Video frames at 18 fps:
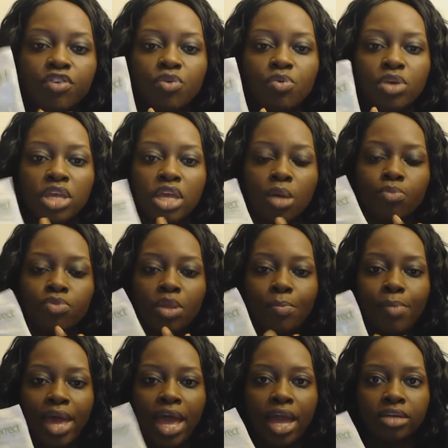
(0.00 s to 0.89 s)
you keep
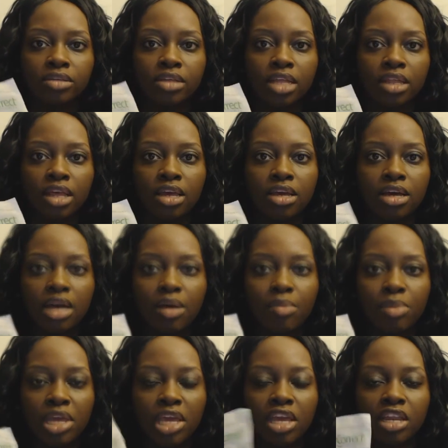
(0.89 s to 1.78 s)
the bags that they
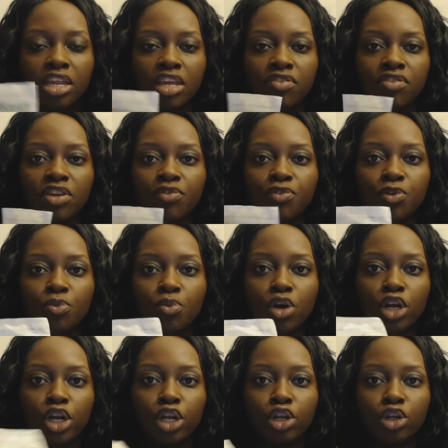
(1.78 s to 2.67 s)
come in, even if you
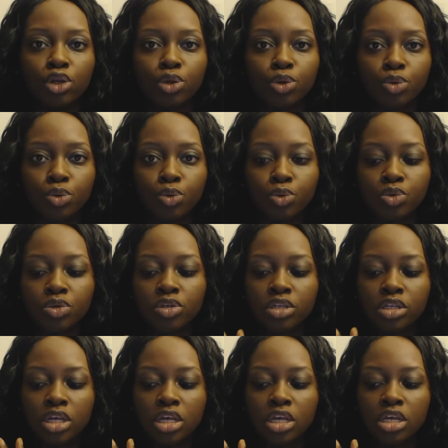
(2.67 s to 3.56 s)
were to
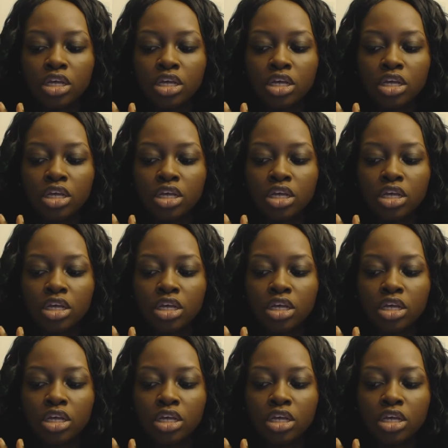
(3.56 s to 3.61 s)
lose,